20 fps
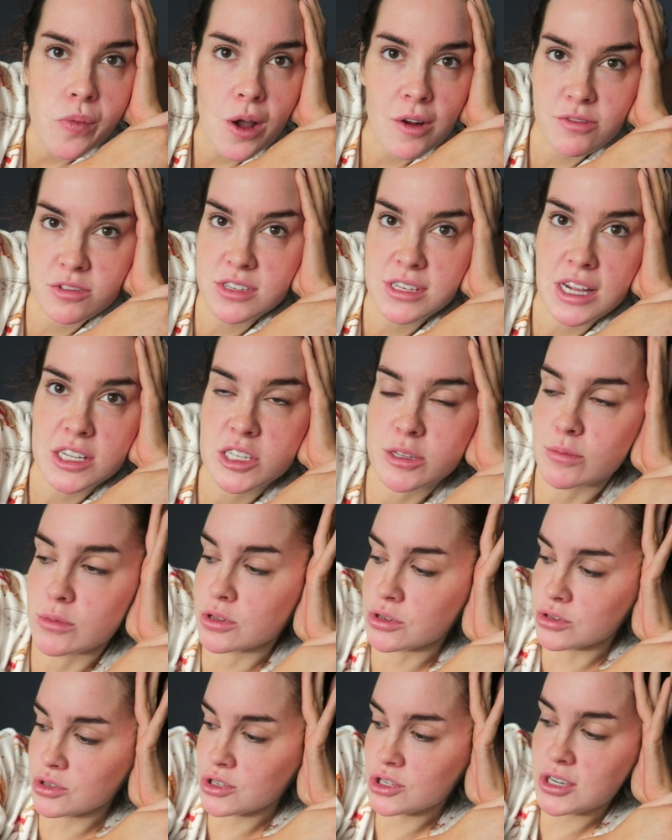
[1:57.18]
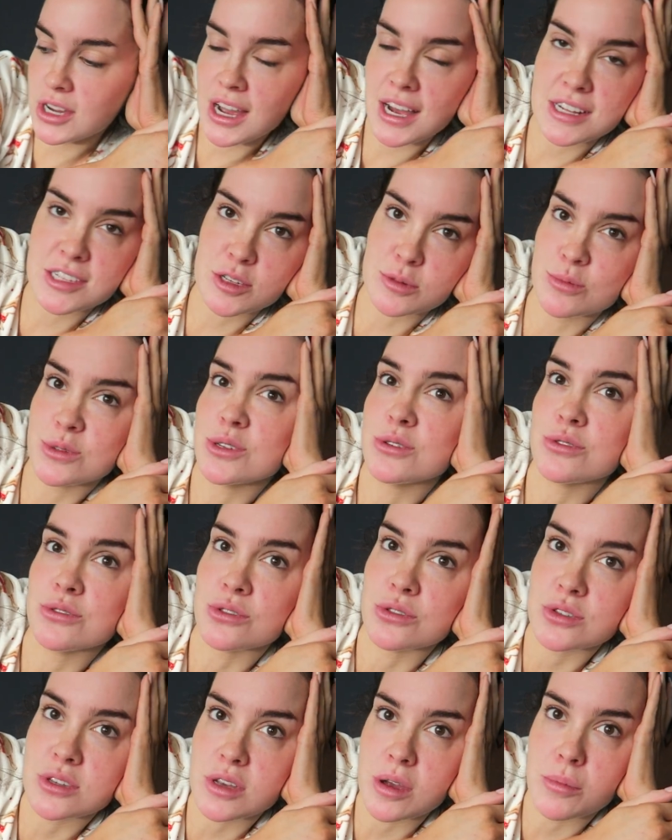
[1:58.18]
I've just had some lunch. I had some
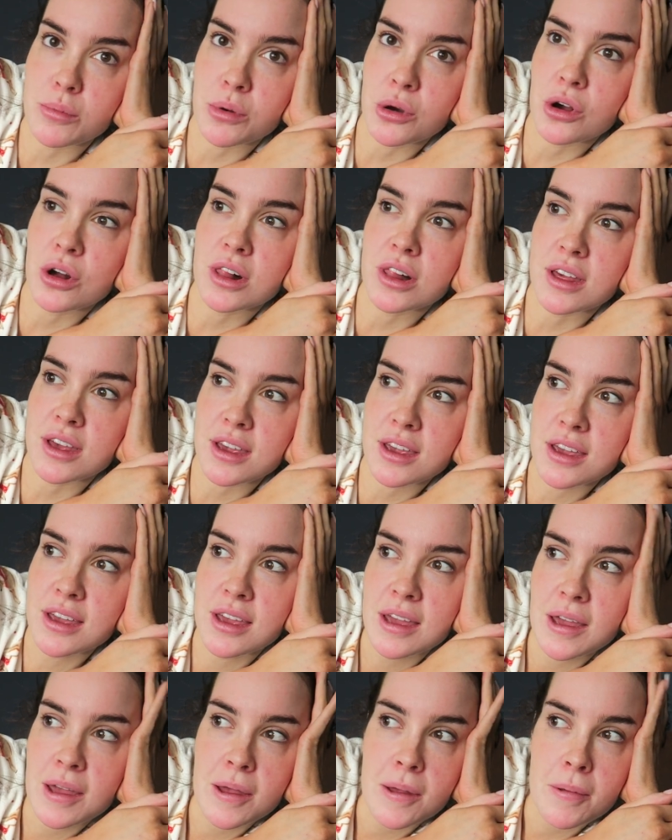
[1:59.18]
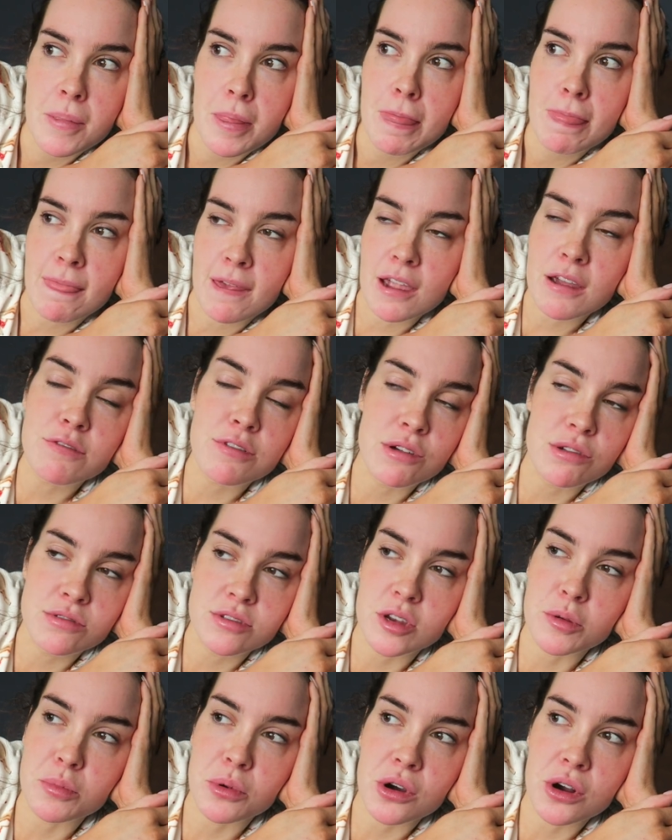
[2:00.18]
noodles and broccoli. Like
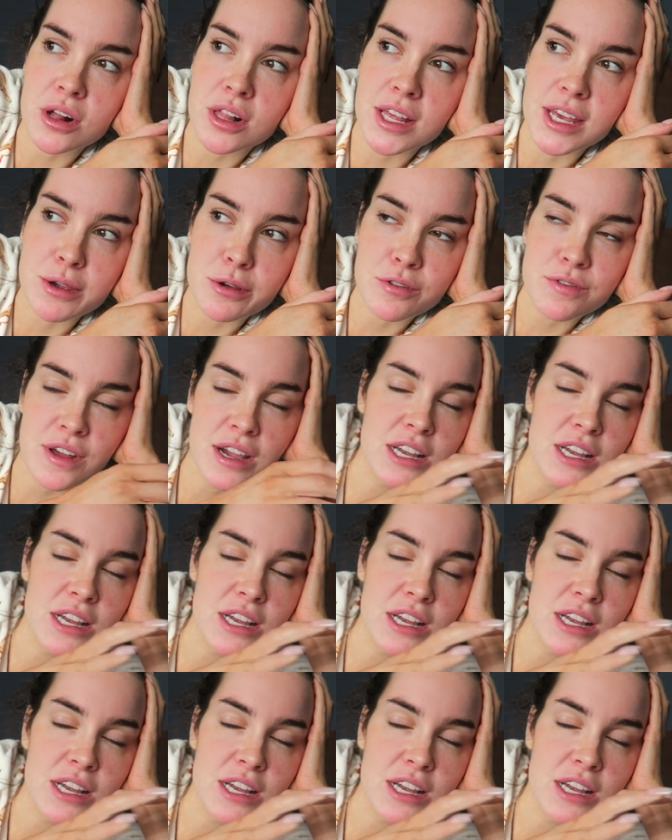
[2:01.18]
roasted broccoli with